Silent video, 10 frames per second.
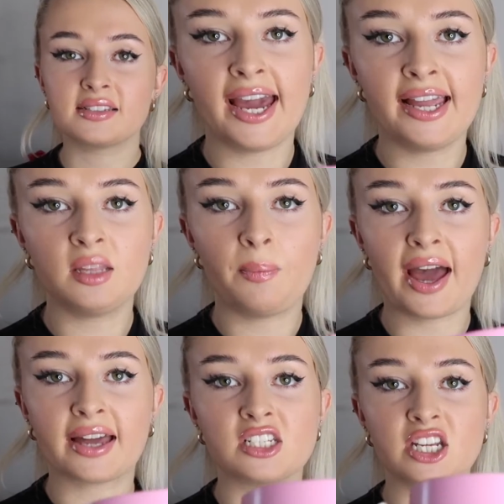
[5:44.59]
Again, the
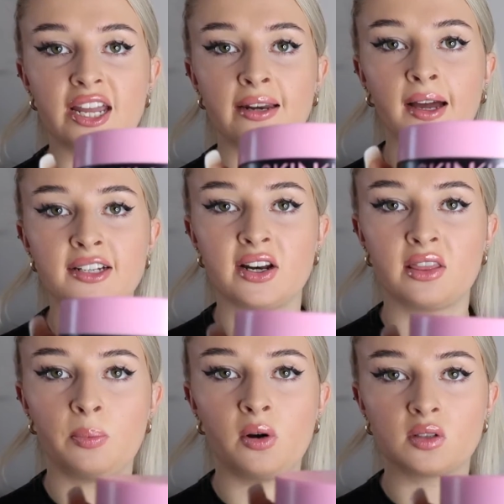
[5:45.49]
packaging, I don't
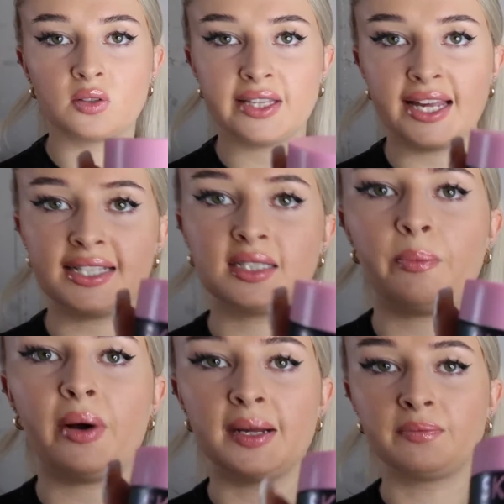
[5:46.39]
have the box for this,
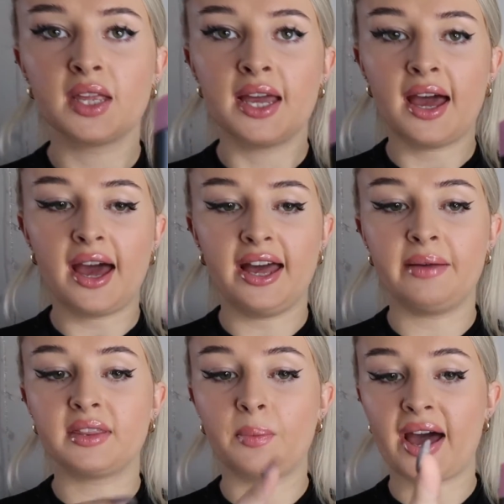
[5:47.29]
but
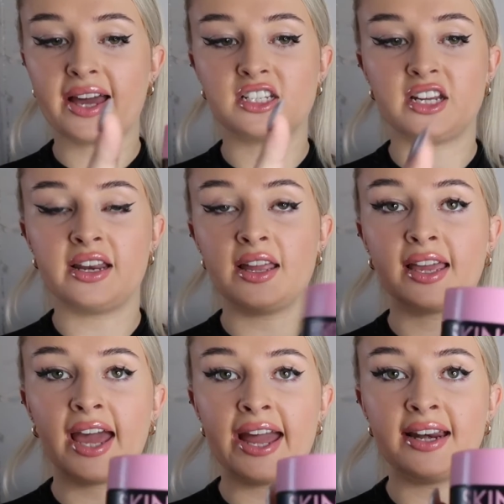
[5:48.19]
the packaging
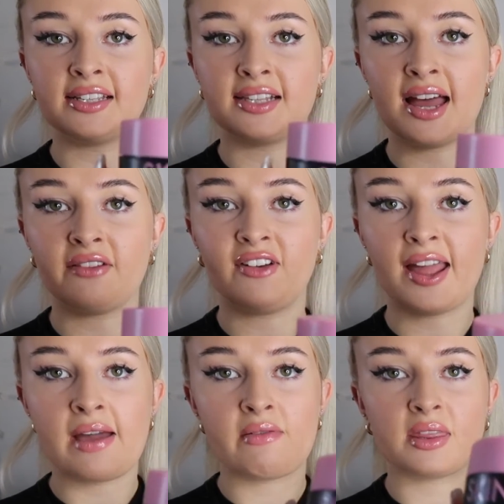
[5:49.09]
again is
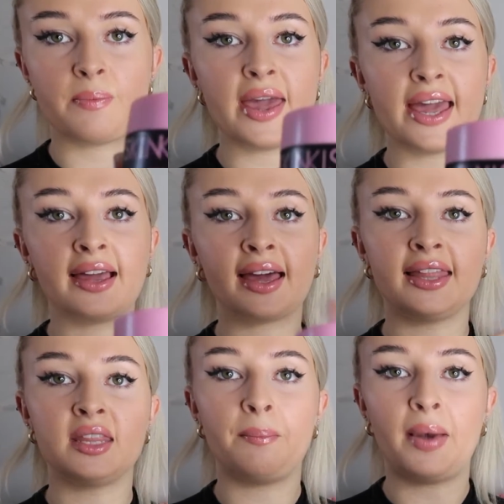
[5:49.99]
lovely with the pink
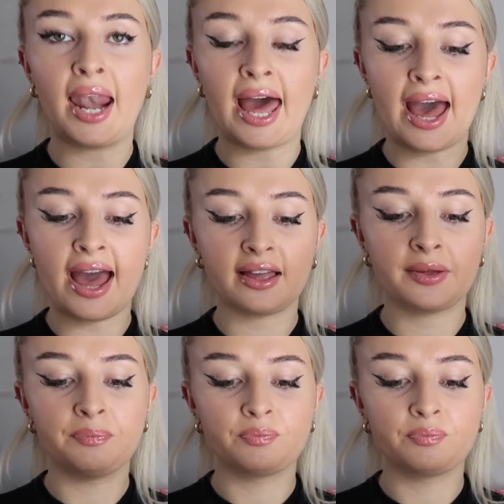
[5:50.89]
and the black.